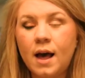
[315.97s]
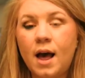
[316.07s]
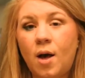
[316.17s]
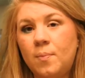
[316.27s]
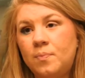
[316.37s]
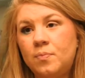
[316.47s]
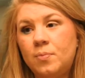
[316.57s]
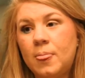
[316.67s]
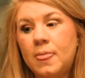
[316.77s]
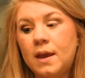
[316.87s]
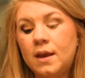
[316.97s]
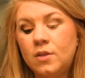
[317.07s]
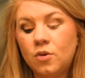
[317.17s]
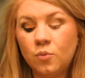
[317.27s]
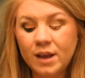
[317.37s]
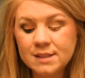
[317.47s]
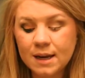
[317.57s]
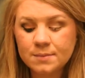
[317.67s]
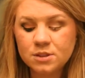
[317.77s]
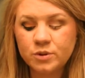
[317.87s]
The reason
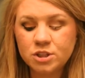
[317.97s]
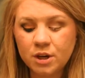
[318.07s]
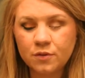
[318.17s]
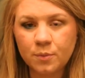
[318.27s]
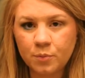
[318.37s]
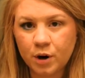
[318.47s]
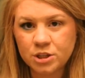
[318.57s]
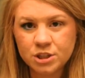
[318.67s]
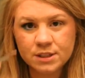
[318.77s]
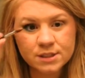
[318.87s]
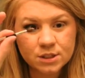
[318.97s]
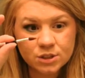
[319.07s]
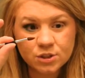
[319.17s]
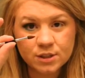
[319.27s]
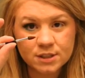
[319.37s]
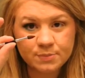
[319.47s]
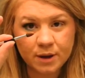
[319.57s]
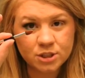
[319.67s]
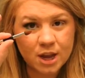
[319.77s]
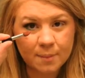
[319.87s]
I'm switching from brushes to the
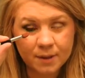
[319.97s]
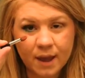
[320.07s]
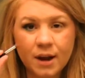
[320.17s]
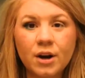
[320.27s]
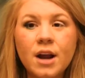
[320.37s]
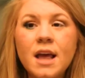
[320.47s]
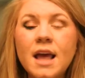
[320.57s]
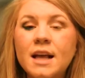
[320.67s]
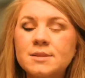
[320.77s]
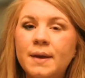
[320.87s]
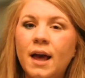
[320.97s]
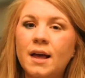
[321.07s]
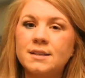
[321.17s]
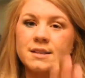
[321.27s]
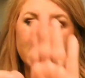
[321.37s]
sponge applicator is because